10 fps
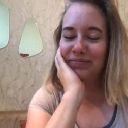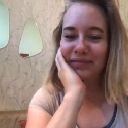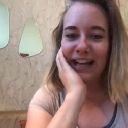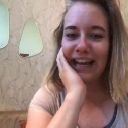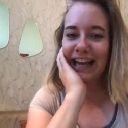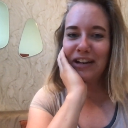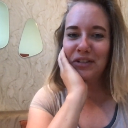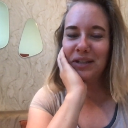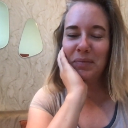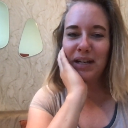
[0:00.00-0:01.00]
I
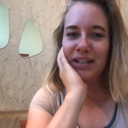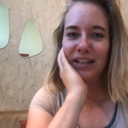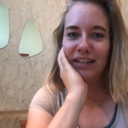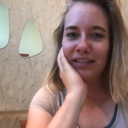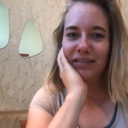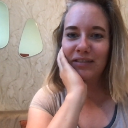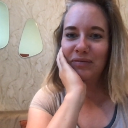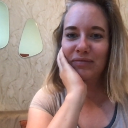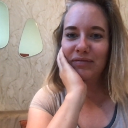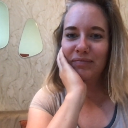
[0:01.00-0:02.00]
cannot imagine
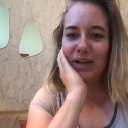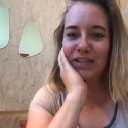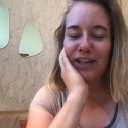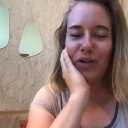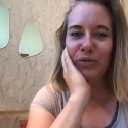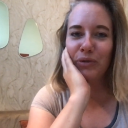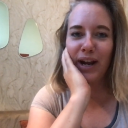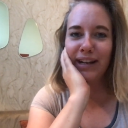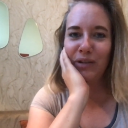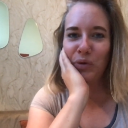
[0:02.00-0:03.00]
myself
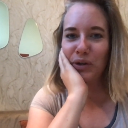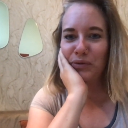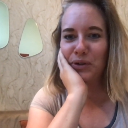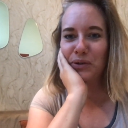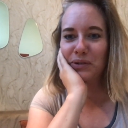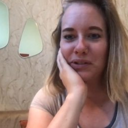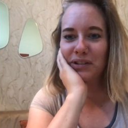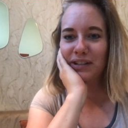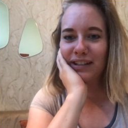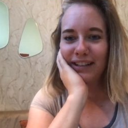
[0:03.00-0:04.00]
riding one of those.
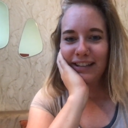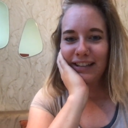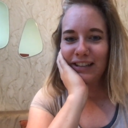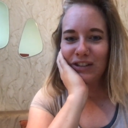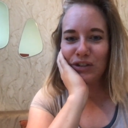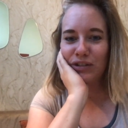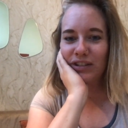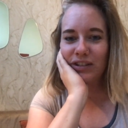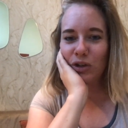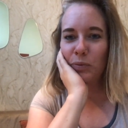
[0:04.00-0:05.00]
Just
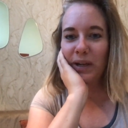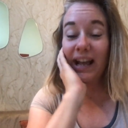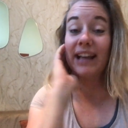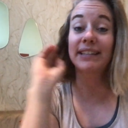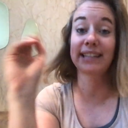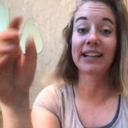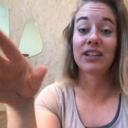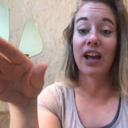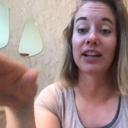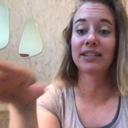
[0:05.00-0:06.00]
so big. I
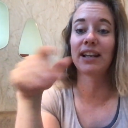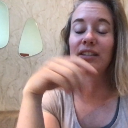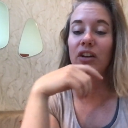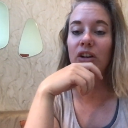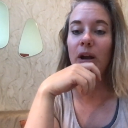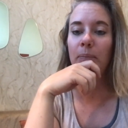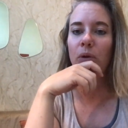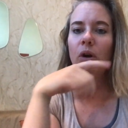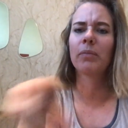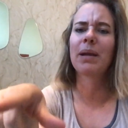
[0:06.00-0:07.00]
sat on a couple,
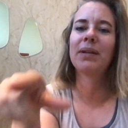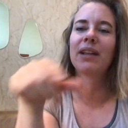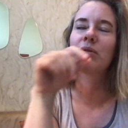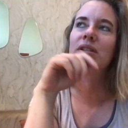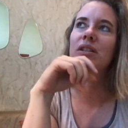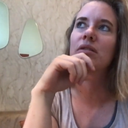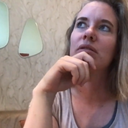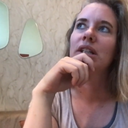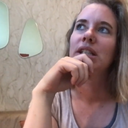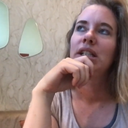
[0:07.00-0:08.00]
or maybe that was a,
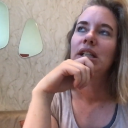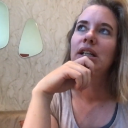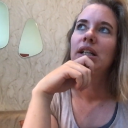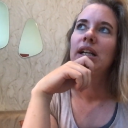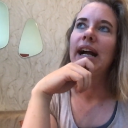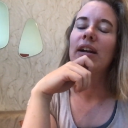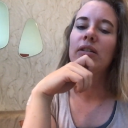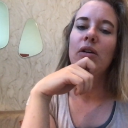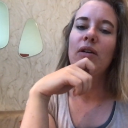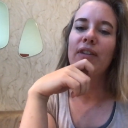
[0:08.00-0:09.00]
I don't
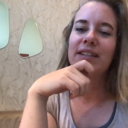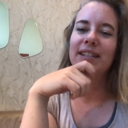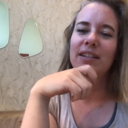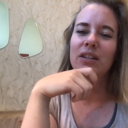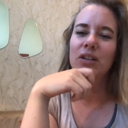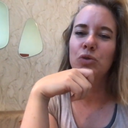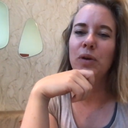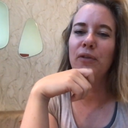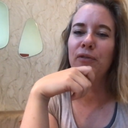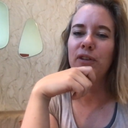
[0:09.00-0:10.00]
know if I sat on a
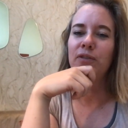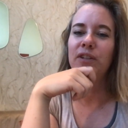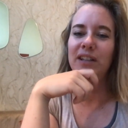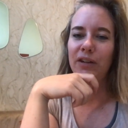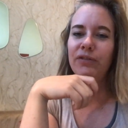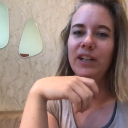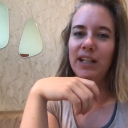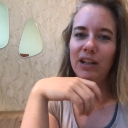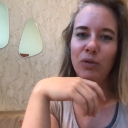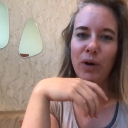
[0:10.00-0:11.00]
1250, definitely
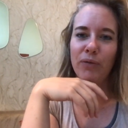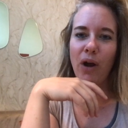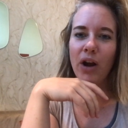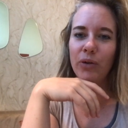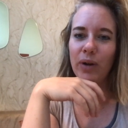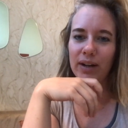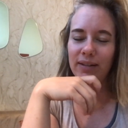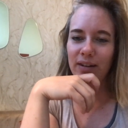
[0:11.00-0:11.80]
the 1200